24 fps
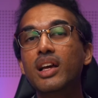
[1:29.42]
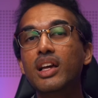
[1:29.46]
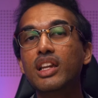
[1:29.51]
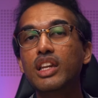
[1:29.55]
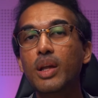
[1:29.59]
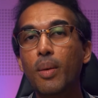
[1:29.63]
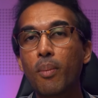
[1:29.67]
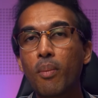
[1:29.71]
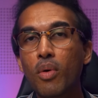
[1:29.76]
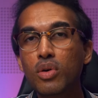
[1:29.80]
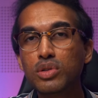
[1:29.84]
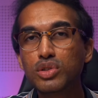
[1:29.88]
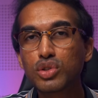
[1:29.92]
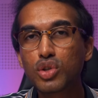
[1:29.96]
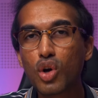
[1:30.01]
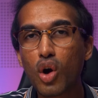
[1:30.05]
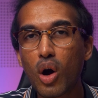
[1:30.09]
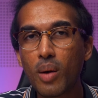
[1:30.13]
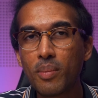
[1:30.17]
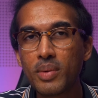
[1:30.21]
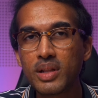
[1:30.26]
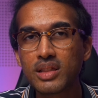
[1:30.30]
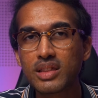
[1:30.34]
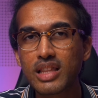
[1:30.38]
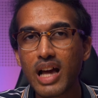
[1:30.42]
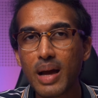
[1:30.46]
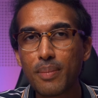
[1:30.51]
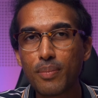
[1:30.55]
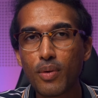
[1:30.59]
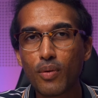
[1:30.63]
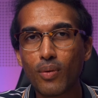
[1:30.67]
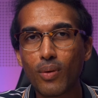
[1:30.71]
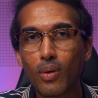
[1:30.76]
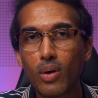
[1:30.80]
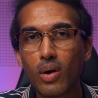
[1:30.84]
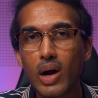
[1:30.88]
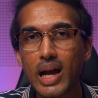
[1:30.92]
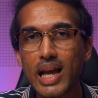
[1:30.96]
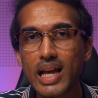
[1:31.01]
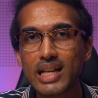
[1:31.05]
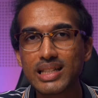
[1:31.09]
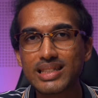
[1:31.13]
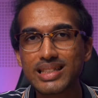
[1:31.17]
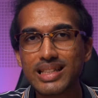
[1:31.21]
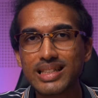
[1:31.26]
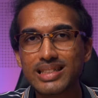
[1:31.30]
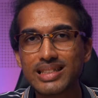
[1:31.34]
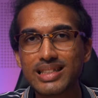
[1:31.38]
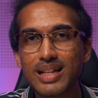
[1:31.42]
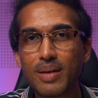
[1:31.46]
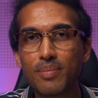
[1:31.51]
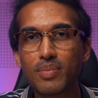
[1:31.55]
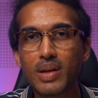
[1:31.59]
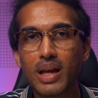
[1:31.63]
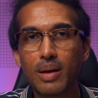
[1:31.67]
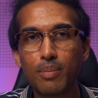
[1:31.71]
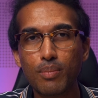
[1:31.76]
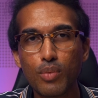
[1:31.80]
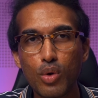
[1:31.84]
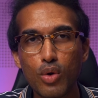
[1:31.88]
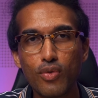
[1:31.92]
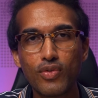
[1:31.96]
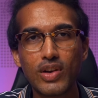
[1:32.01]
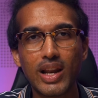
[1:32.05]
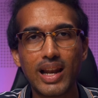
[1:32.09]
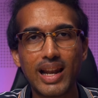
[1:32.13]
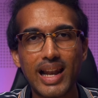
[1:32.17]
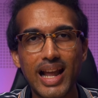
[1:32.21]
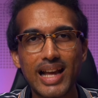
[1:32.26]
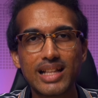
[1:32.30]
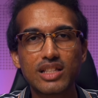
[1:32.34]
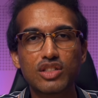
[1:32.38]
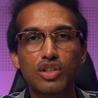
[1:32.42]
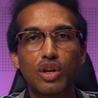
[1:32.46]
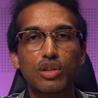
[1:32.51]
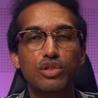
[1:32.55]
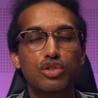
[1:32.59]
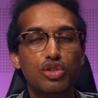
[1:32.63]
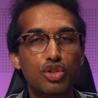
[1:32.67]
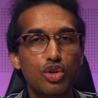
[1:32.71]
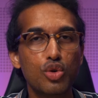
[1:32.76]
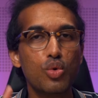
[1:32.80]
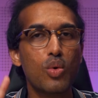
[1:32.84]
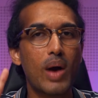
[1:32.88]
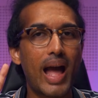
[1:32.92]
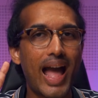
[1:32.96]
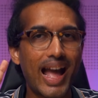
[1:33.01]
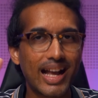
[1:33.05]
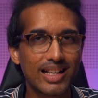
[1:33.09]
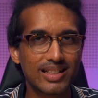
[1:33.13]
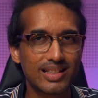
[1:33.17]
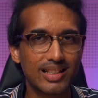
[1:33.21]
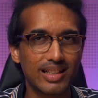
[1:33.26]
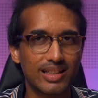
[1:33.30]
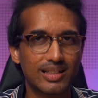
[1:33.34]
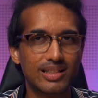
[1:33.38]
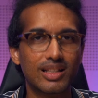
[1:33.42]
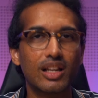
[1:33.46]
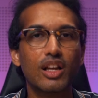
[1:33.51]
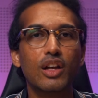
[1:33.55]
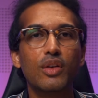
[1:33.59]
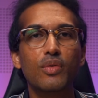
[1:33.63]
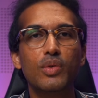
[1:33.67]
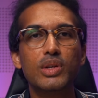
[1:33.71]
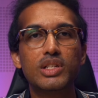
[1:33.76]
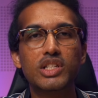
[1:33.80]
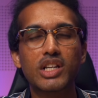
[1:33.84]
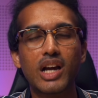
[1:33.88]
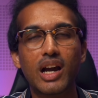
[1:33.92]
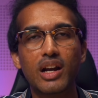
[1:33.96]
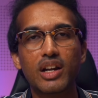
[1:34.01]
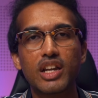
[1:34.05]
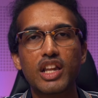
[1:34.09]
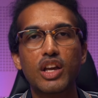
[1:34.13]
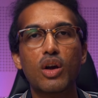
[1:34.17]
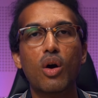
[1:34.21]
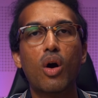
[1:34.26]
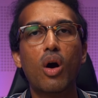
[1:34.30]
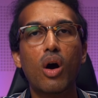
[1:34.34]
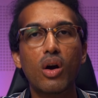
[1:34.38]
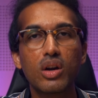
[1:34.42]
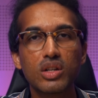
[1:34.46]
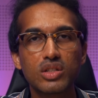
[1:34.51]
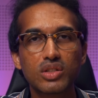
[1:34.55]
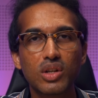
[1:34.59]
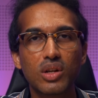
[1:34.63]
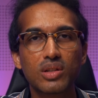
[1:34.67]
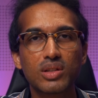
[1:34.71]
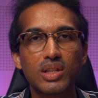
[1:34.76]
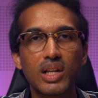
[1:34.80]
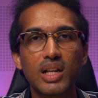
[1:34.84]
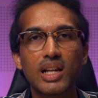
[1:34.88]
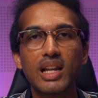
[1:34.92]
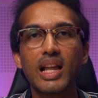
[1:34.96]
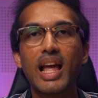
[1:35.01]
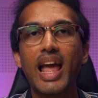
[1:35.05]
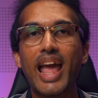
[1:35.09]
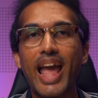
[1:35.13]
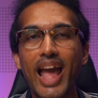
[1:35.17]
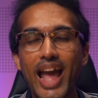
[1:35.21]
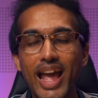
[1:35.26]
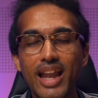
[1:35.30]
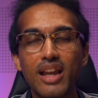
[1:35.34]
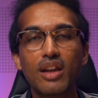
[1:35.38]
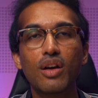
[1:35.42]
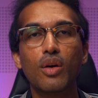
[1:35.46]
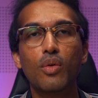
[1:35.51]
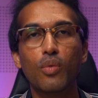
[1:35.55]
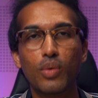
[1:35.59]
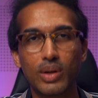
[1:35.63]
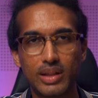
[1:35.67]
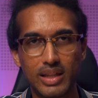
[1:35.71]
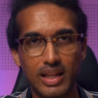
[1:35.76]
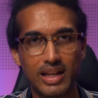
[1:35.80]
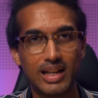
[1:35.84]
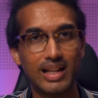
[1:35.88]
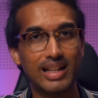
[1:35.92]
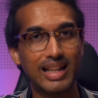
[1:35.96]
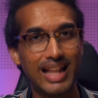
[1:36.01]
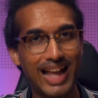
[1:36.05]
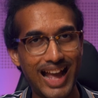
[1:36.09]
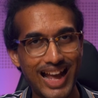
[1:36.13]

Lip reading: The most common type of OIS system can move the lens on two axes, which are the horizontal and vertical